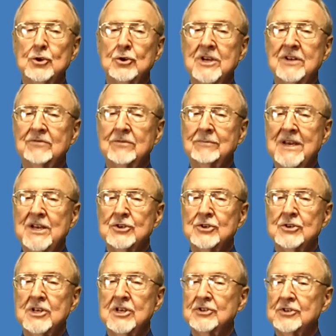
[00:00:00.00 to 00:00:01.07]
Your
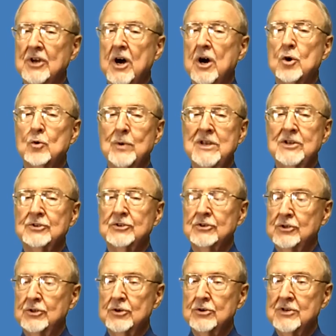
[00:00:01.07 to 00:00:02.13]
information is always
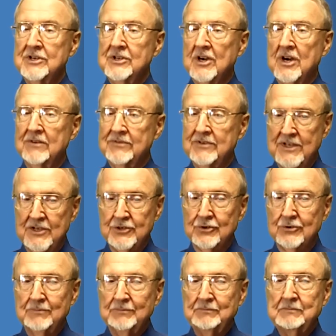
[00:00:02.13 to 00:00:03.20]
secure and
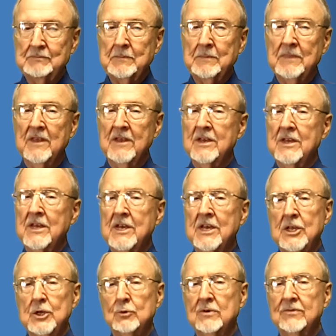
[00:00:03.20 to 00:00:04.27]
confidential.
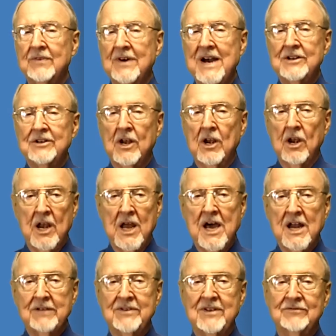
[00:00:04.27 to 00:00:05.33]
You will find a
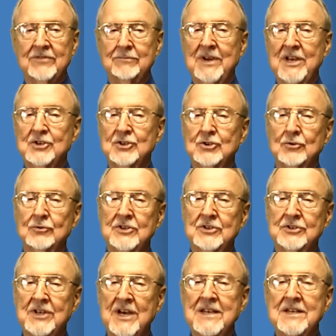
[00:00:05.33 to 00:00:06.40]
lot of information on
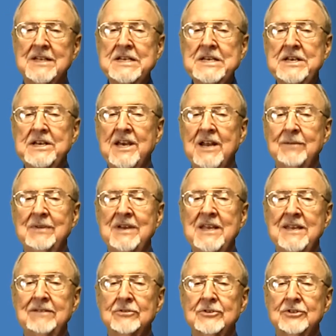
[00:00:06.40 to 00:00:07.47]
this site and may
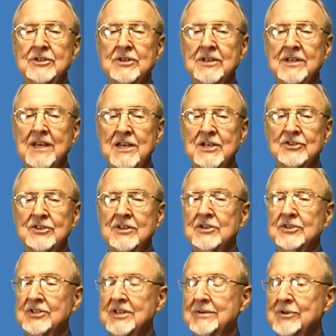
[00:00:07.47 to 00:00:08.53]
even see a case that
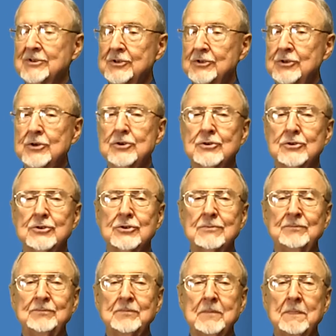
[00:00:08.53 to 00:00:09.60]
is similar to yours.